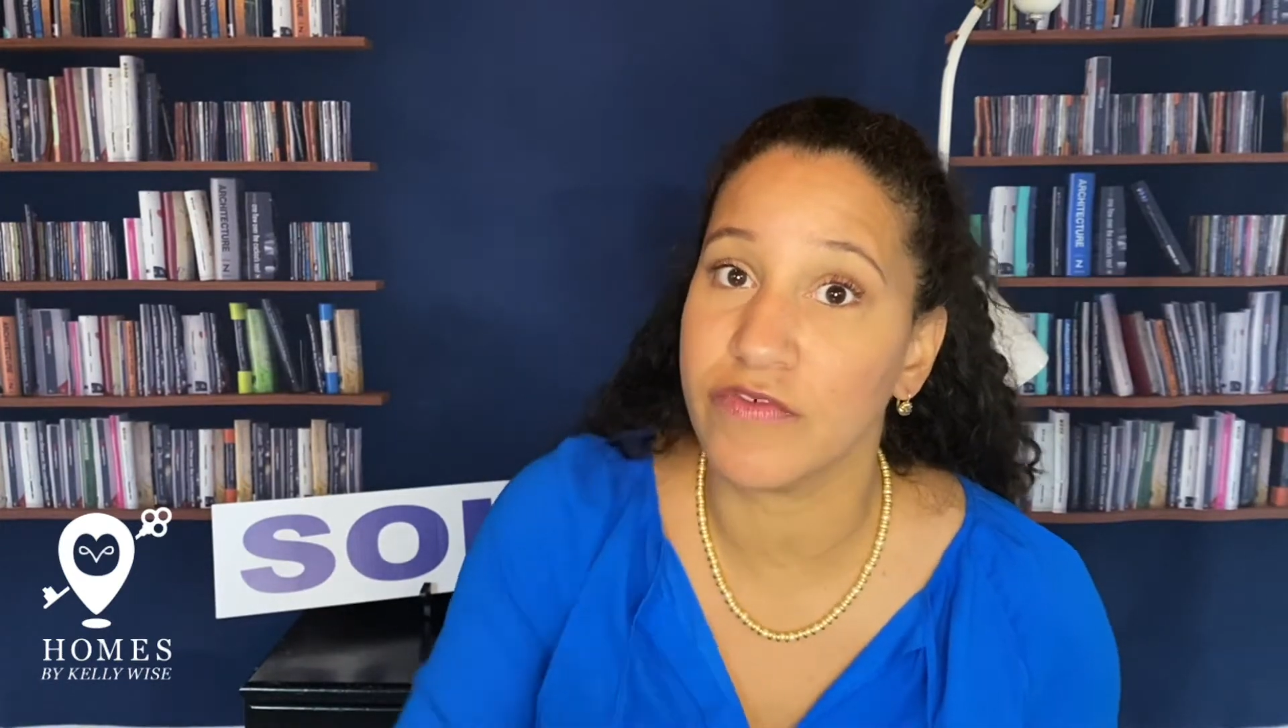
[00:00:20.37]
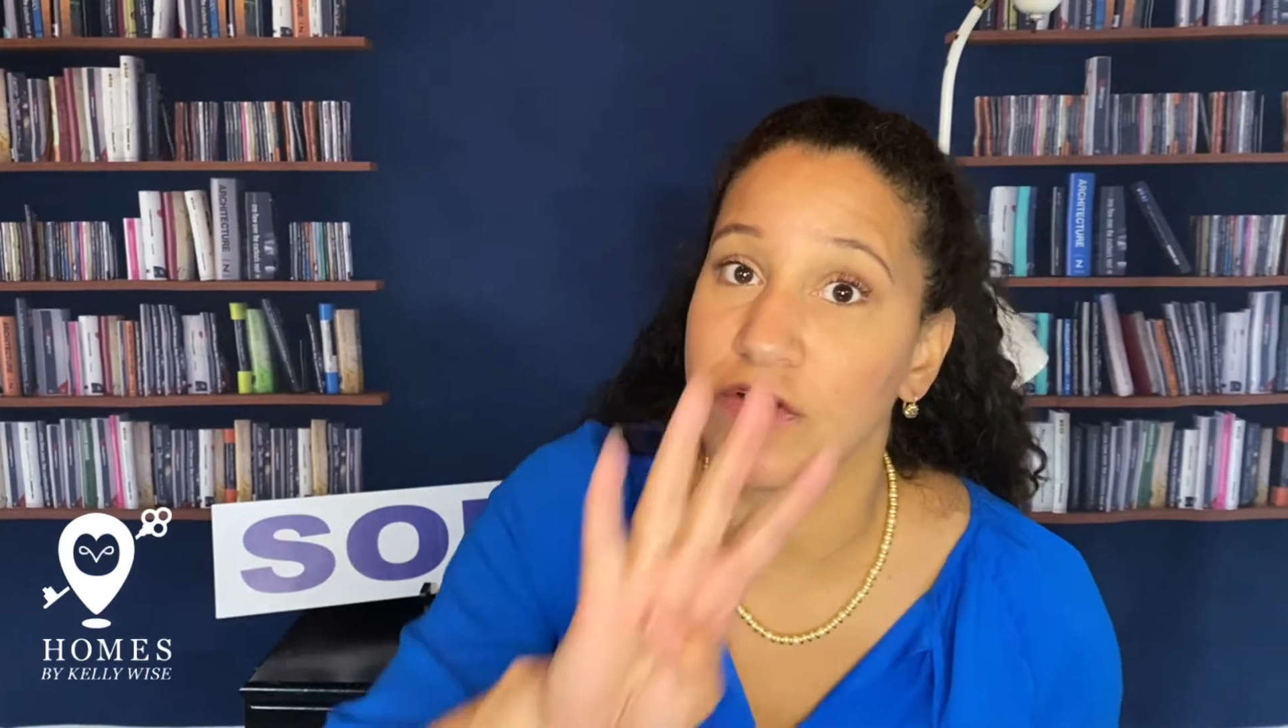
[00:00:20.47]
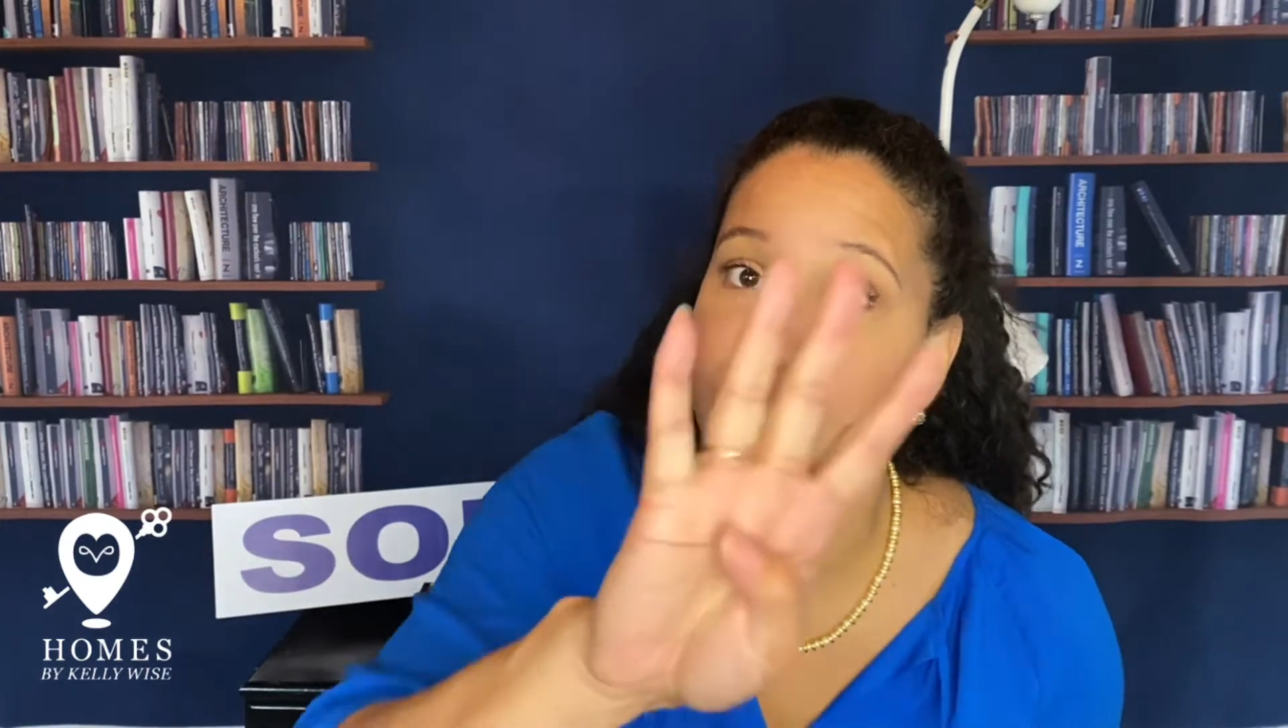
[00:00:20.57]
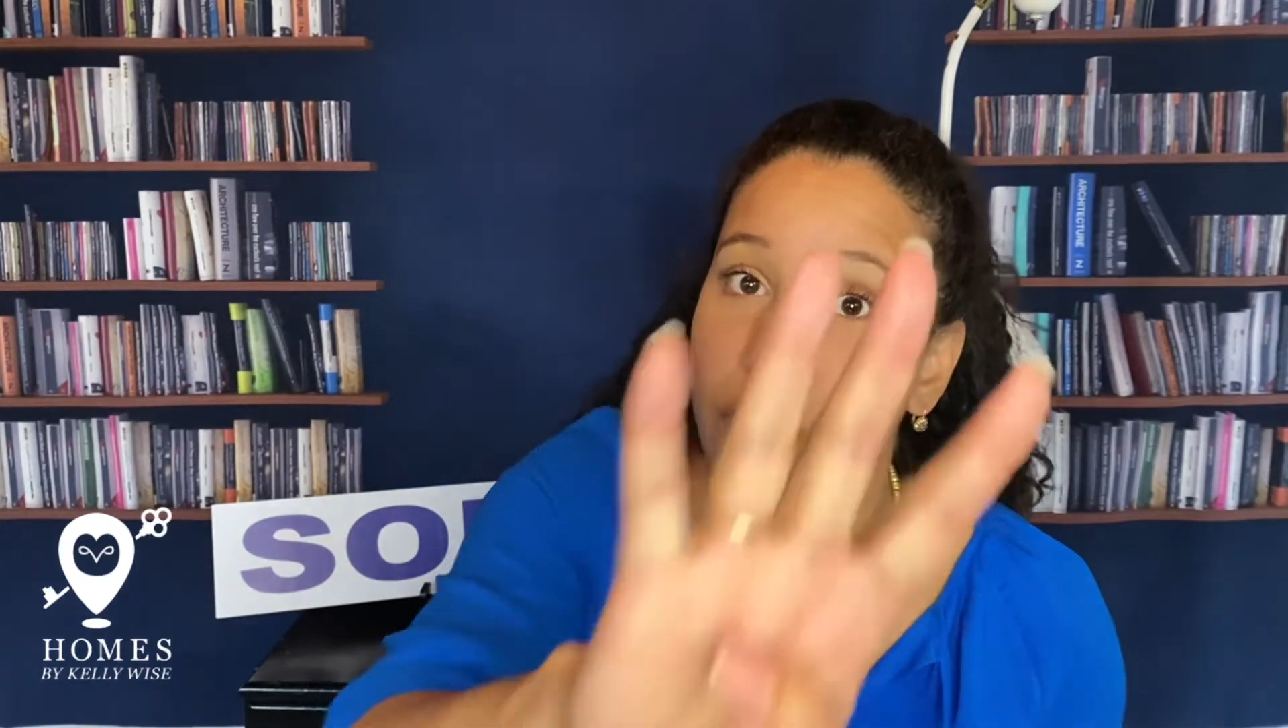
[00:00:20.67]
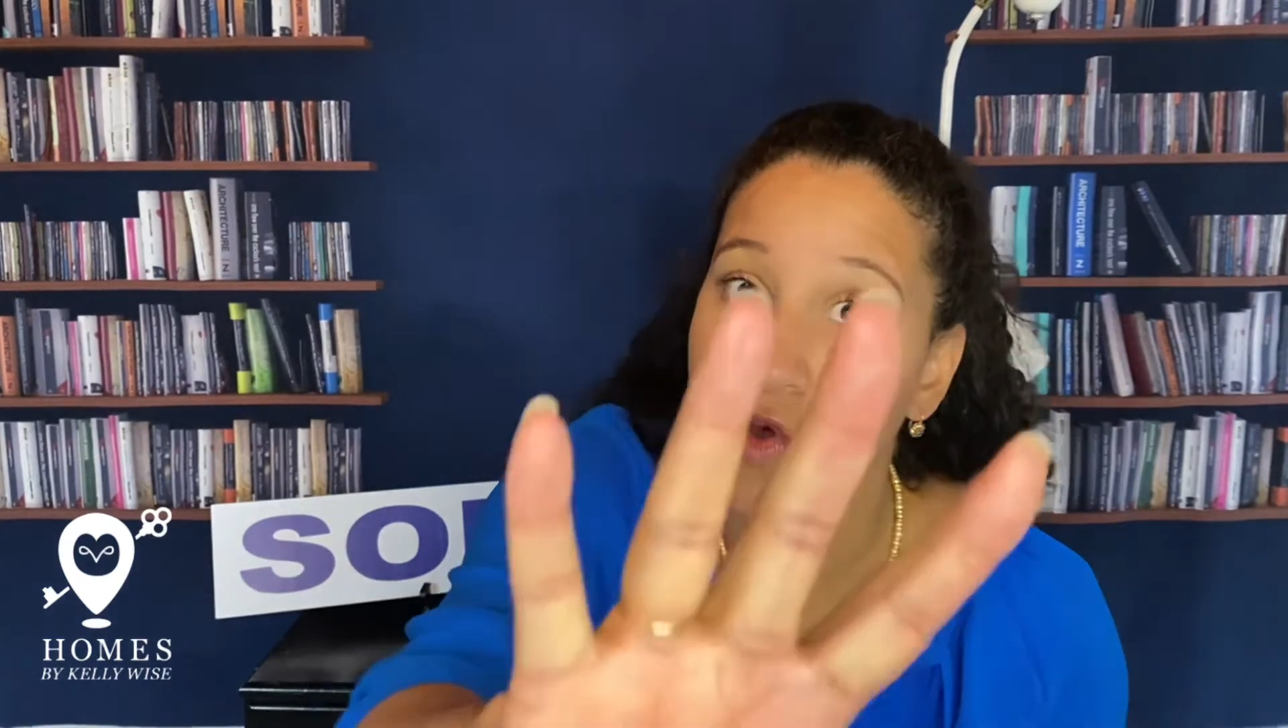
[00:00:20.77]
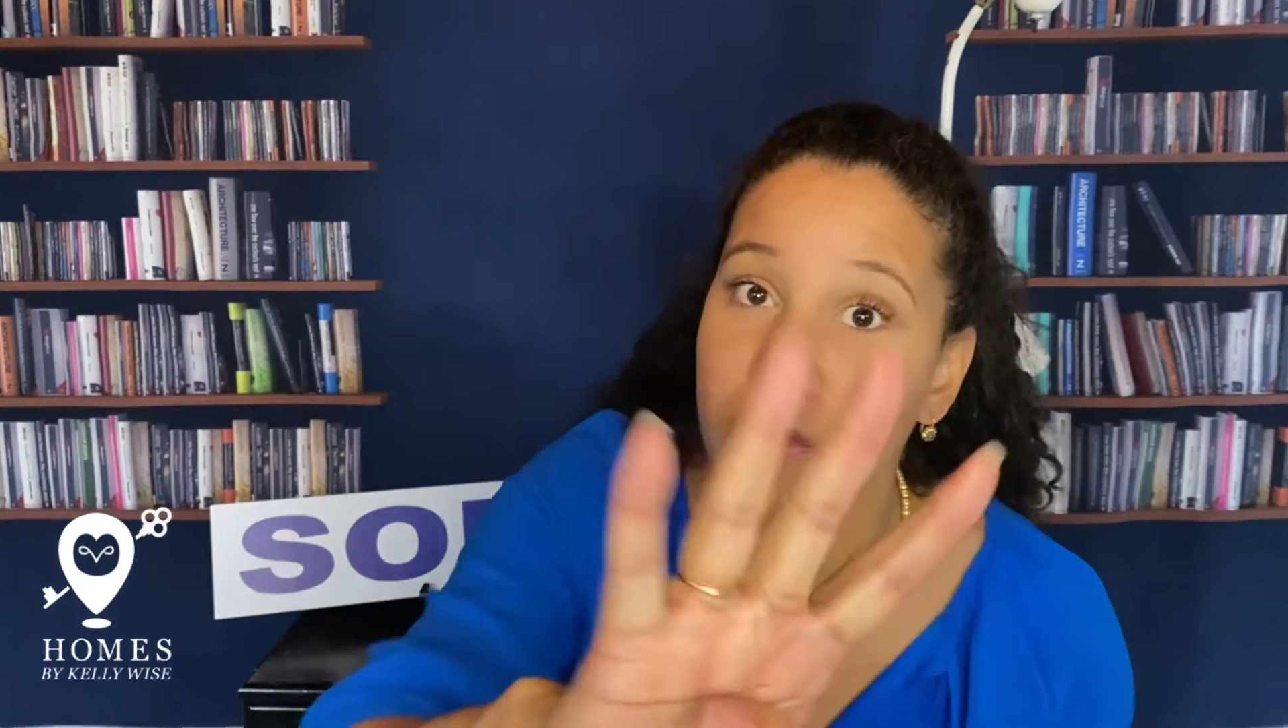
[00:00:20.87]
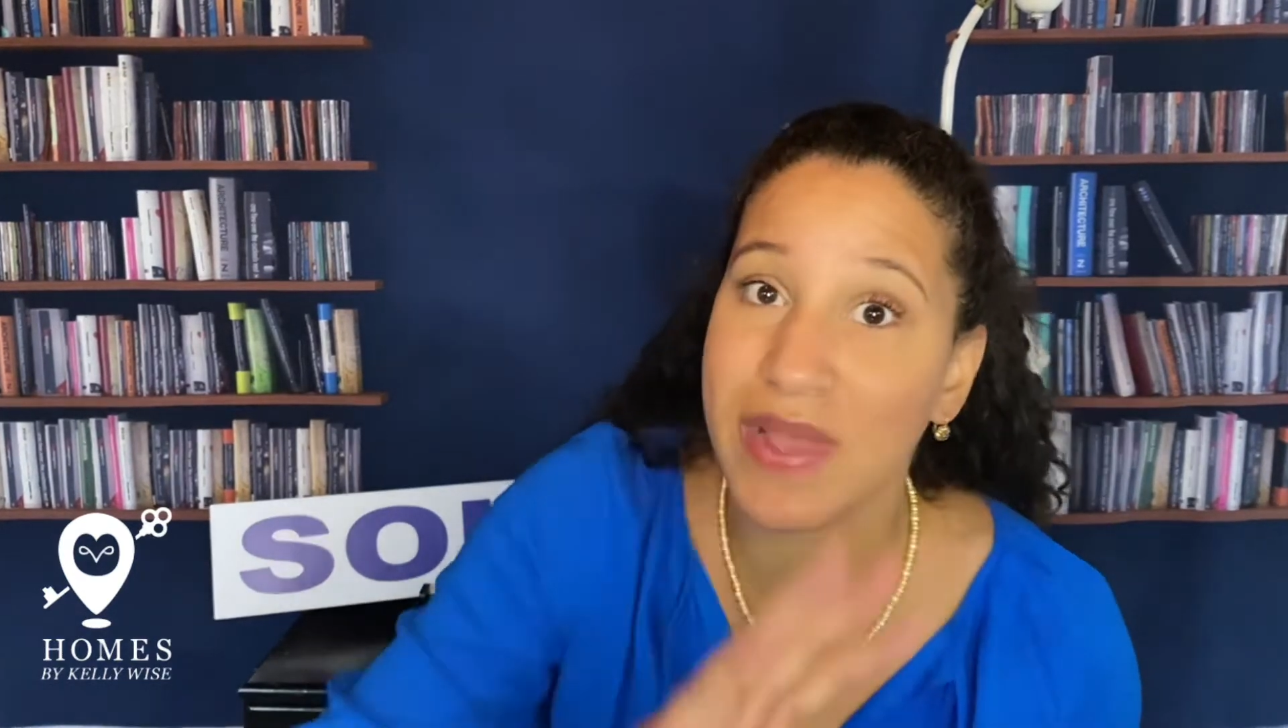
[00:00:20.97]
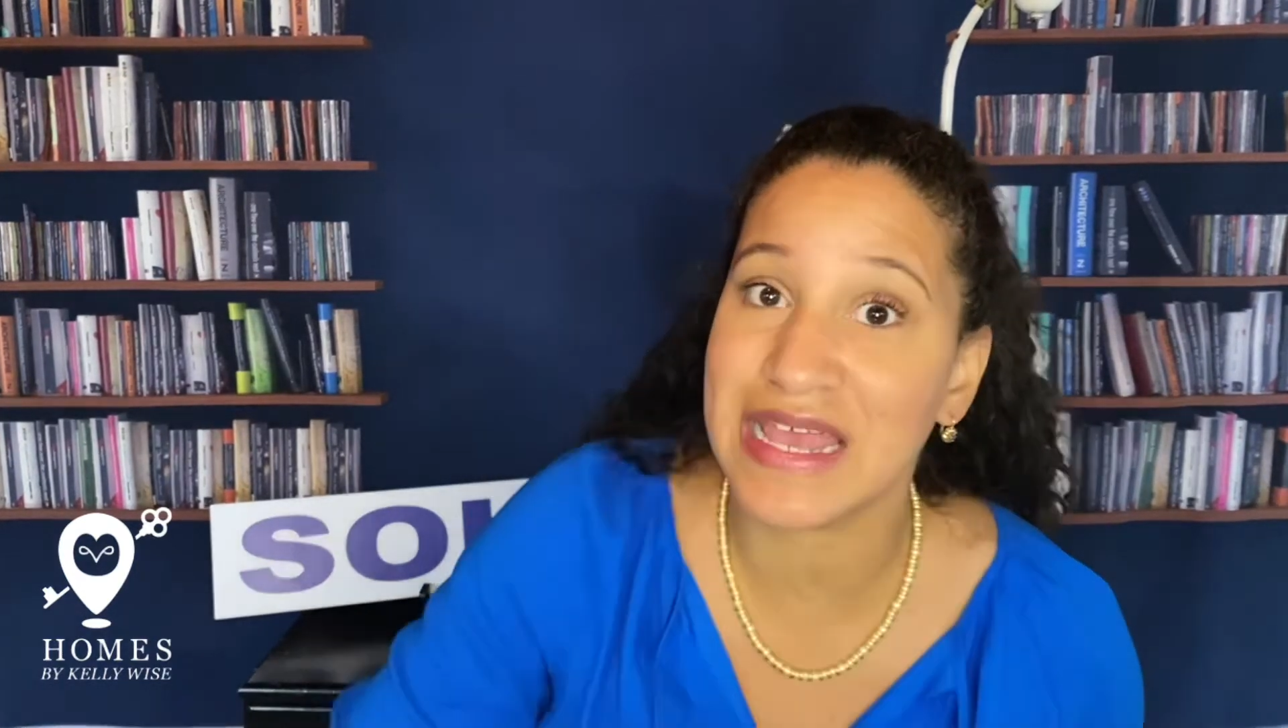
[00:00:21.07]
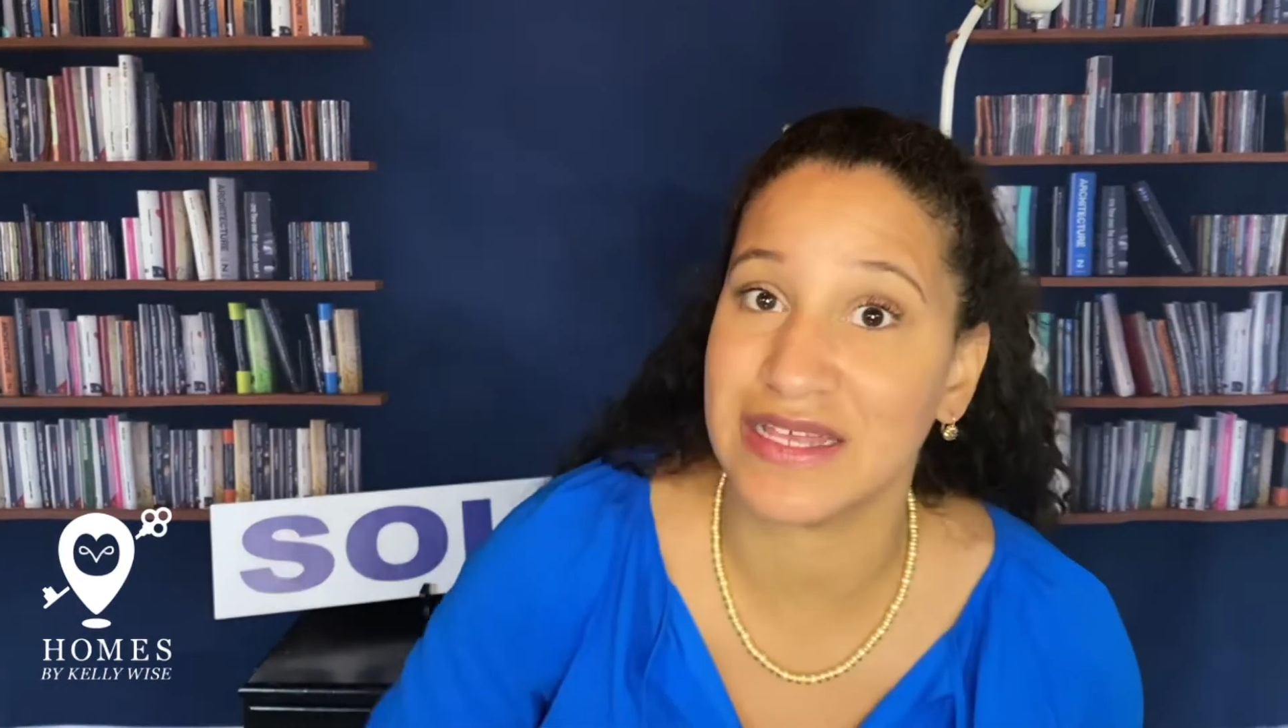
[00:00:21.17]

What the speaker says: 4 ways